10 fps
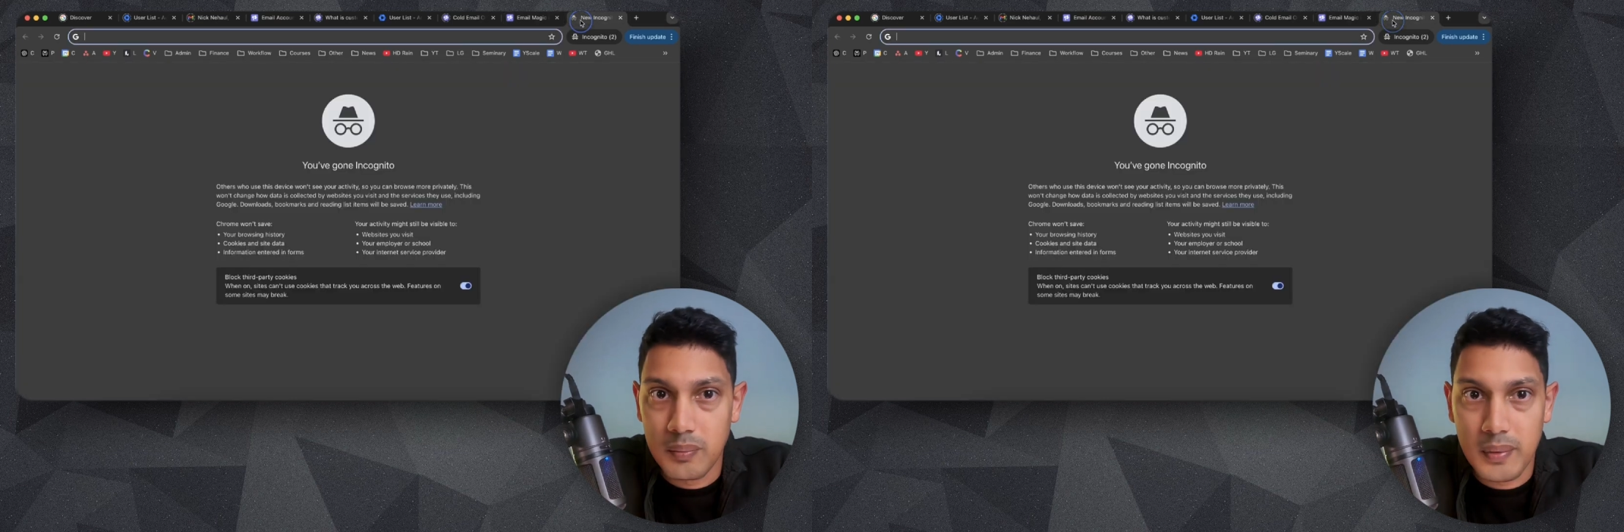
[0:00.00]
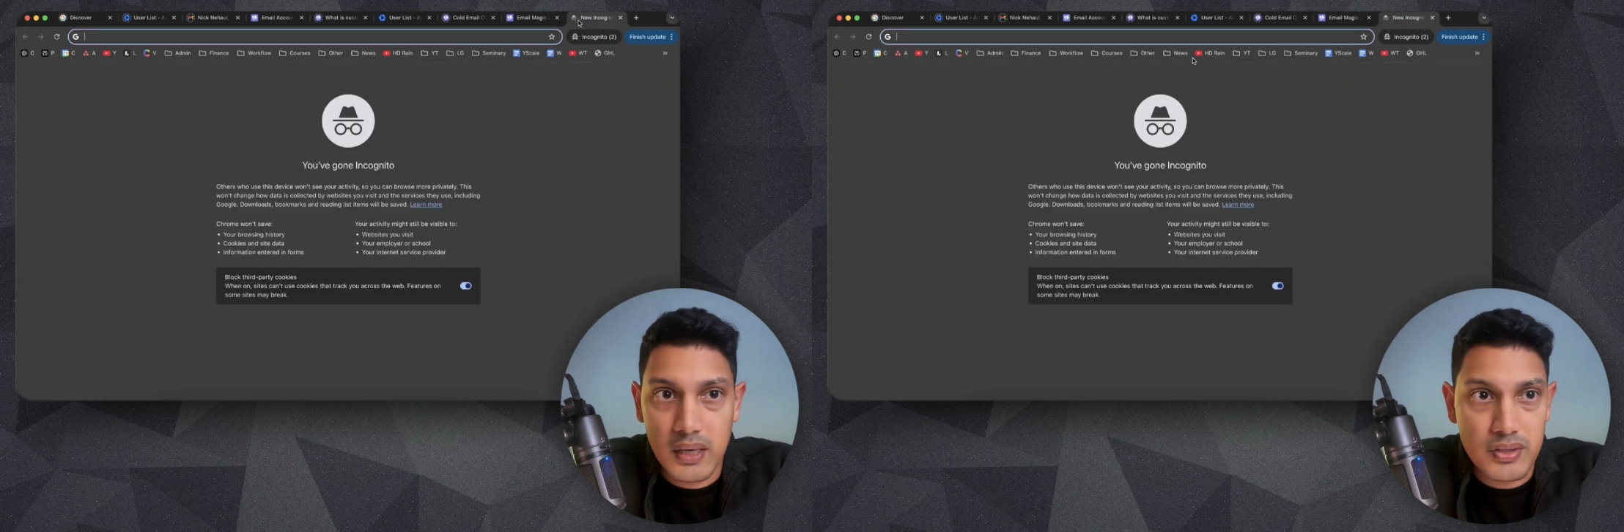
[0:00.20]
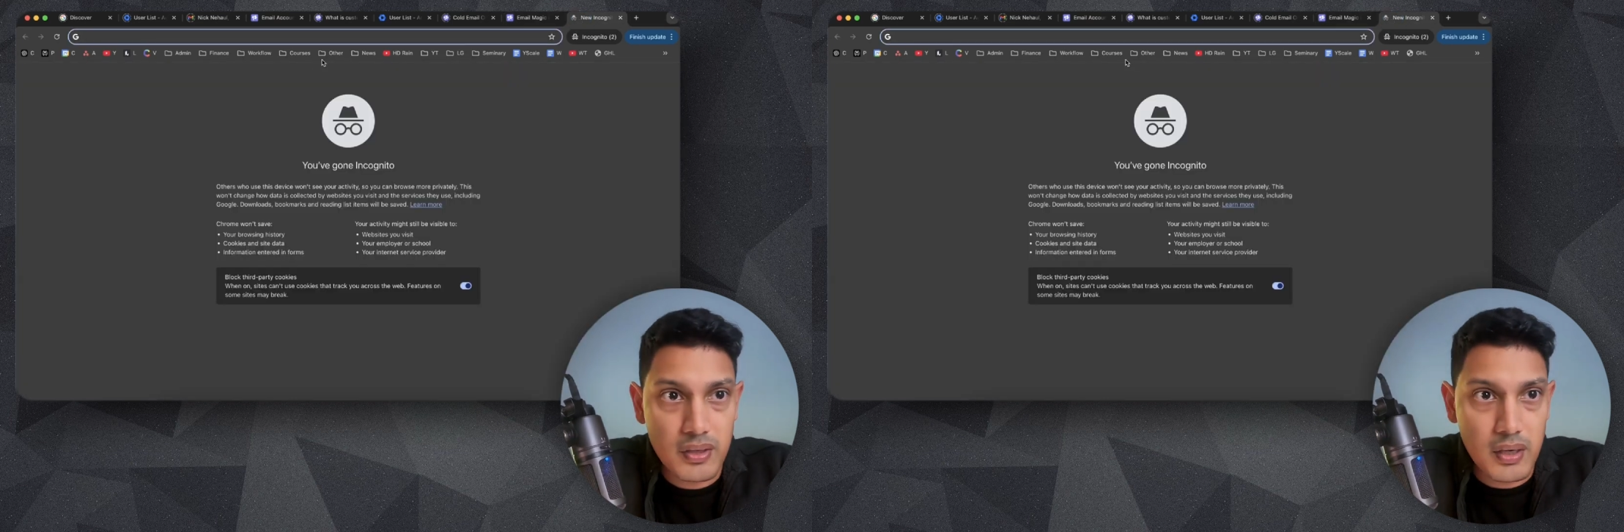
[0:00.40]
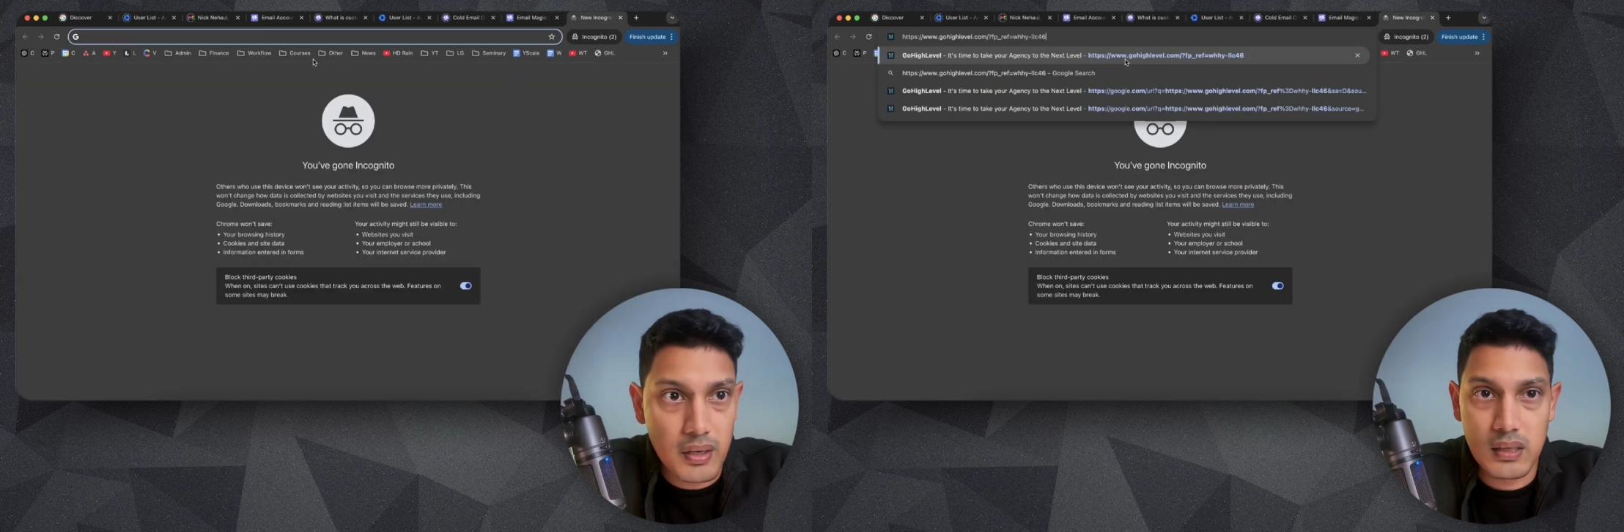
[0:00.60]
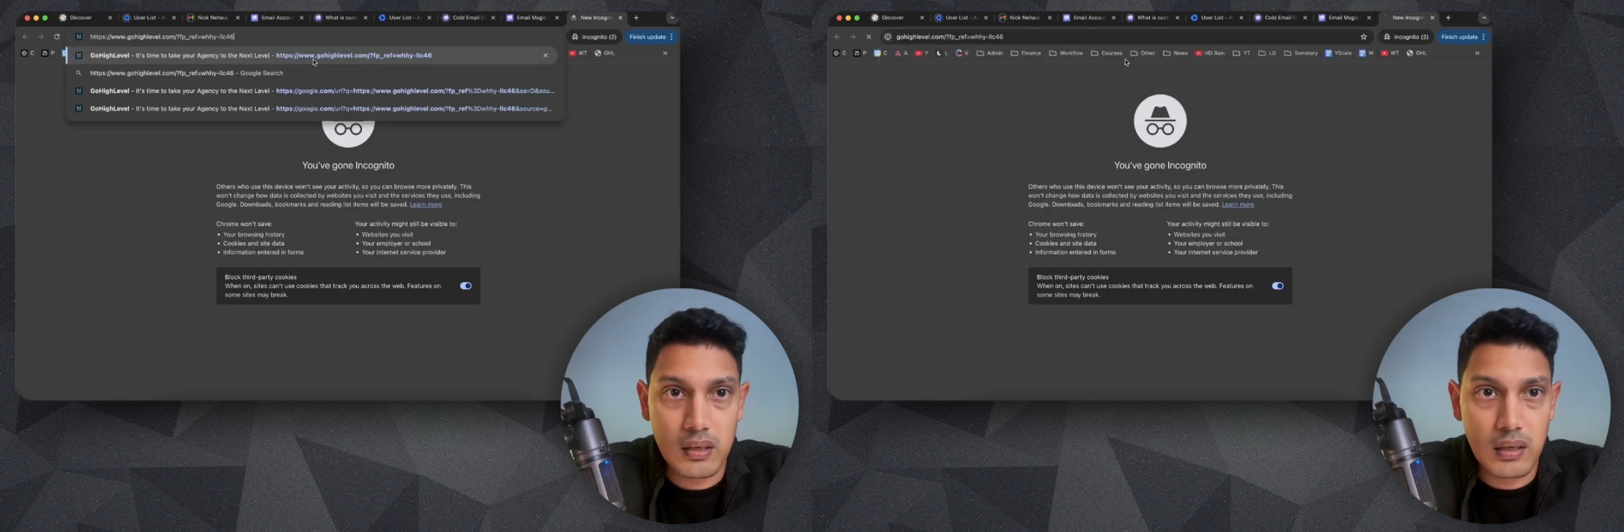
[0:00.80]
browser
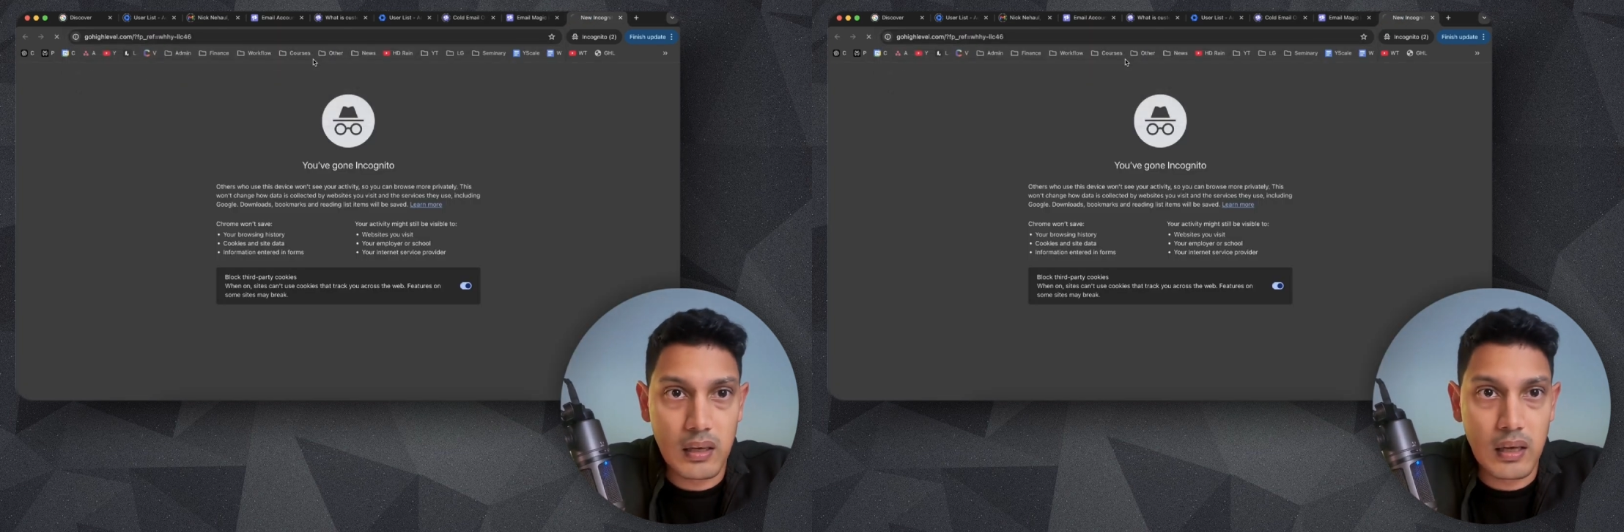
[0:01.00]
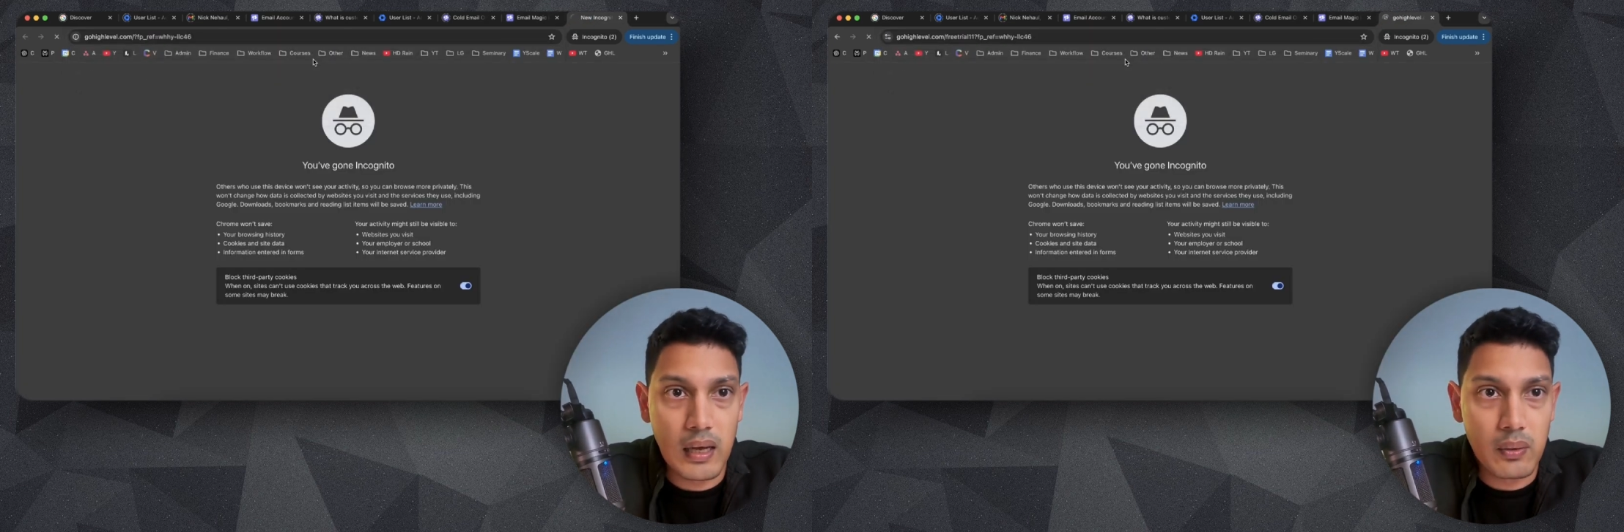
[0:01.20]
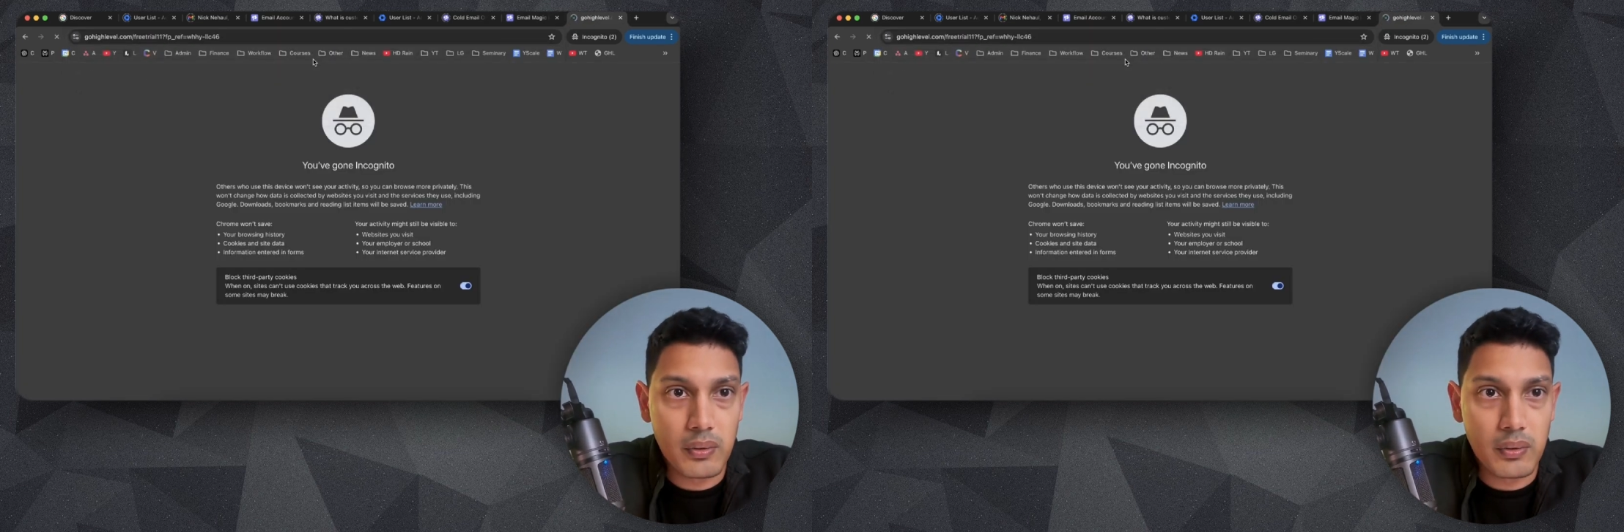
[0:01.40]
here. I